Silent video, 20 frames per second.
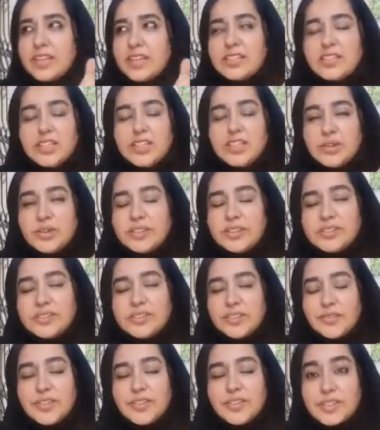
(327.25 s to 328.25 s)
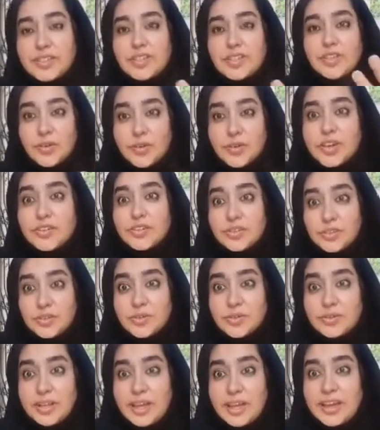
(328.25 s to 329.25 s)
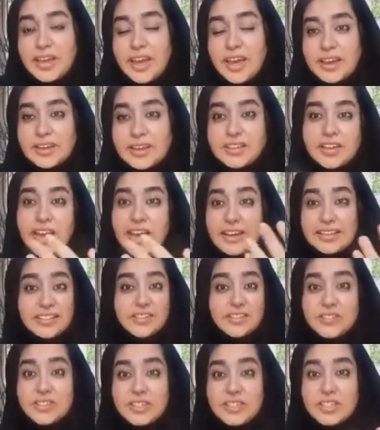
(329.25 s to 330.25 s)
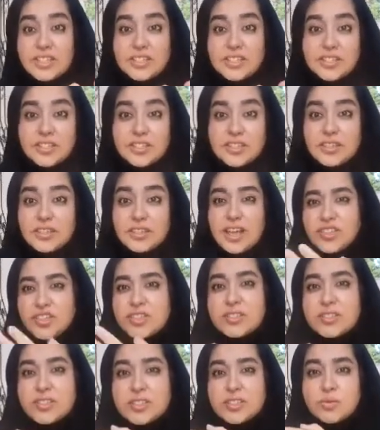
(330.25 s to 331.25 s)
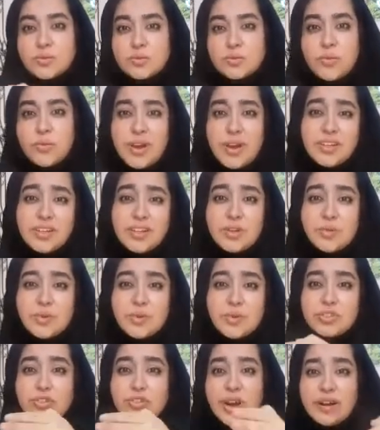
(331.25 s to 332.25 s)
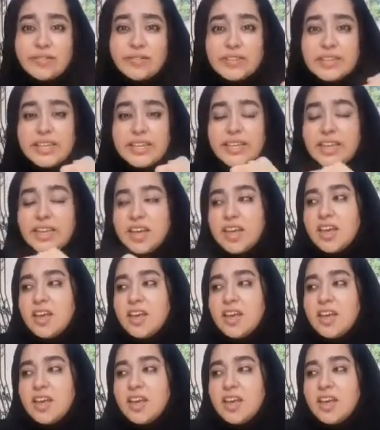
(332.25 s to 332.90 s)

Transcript: series of things that you can do, like activities, just as when you were traveling.